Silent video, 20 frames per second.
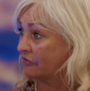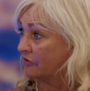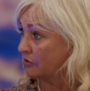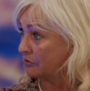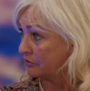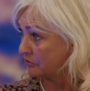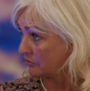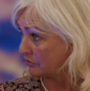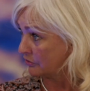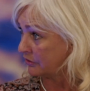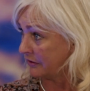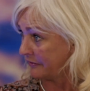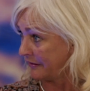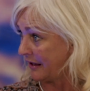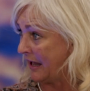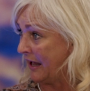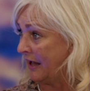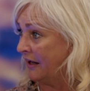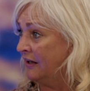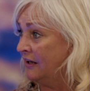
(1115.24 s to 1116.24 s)
you could look at
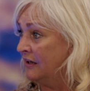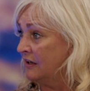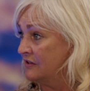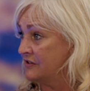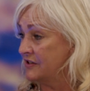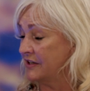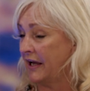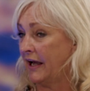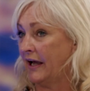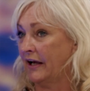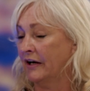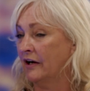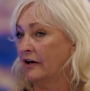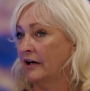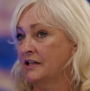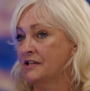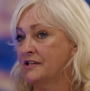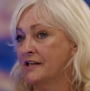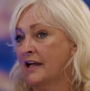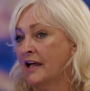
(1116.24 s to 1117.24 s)
that to get an
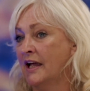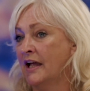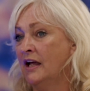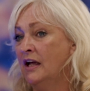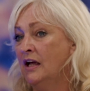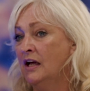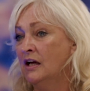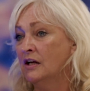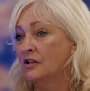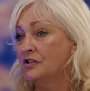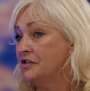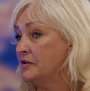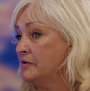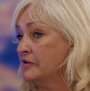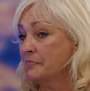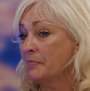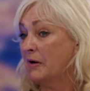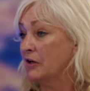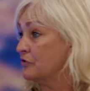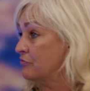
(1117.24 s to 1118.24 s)
idea. Do
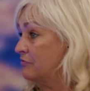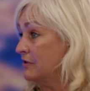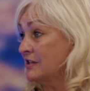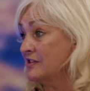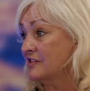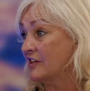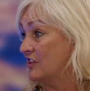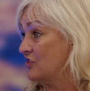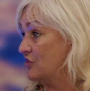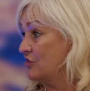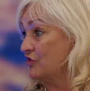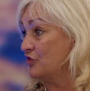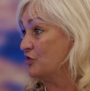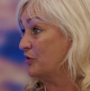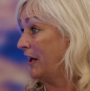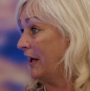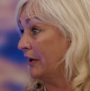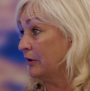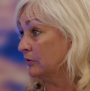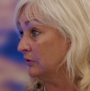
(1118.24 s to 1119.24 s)
as much research as you
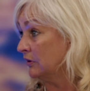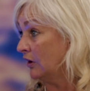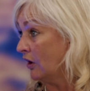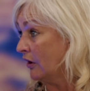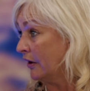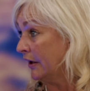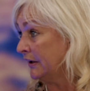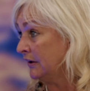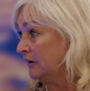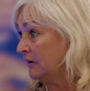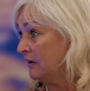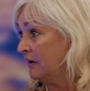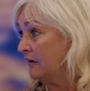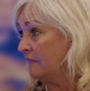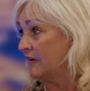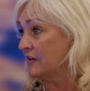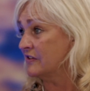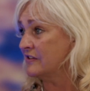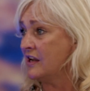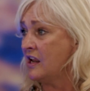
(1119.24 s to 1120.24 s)
can online.
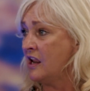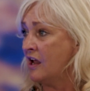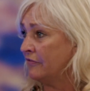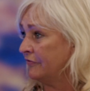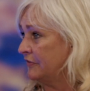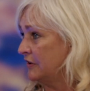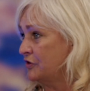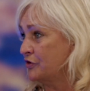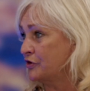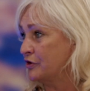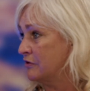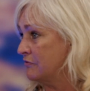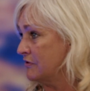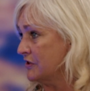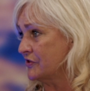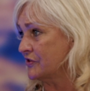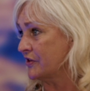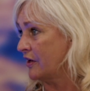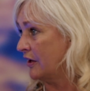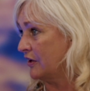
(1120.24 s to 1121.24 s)
There's lovely
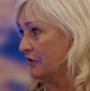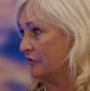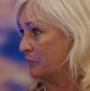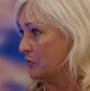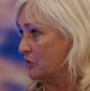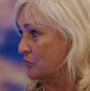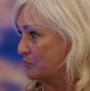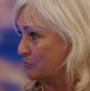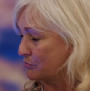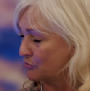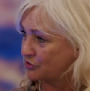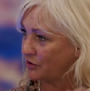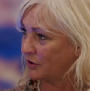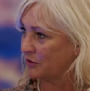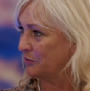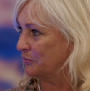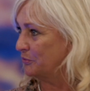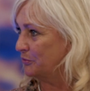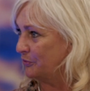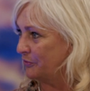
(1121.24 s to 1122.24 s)
tourist sites which will show
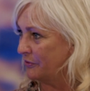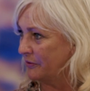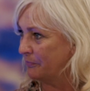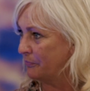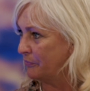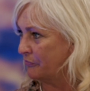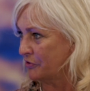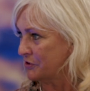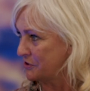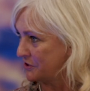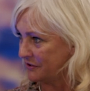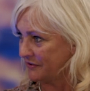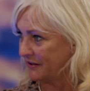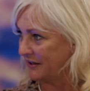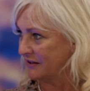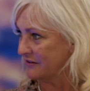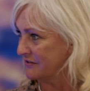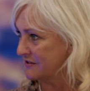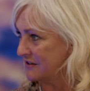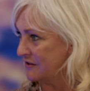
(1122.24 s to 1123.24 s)
you all the pretty
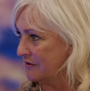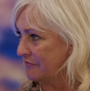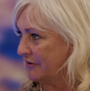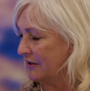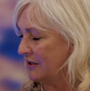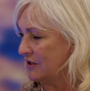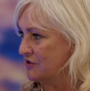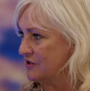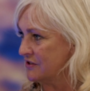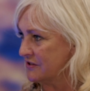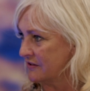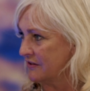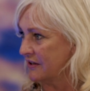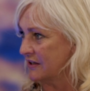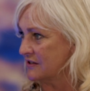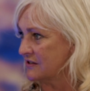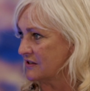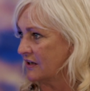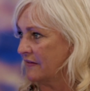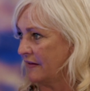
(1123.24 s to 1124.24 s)
things in the villages and
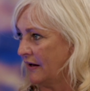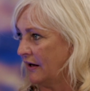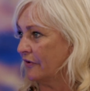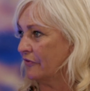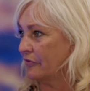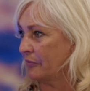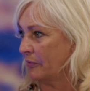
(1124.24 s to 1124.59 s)
things like that as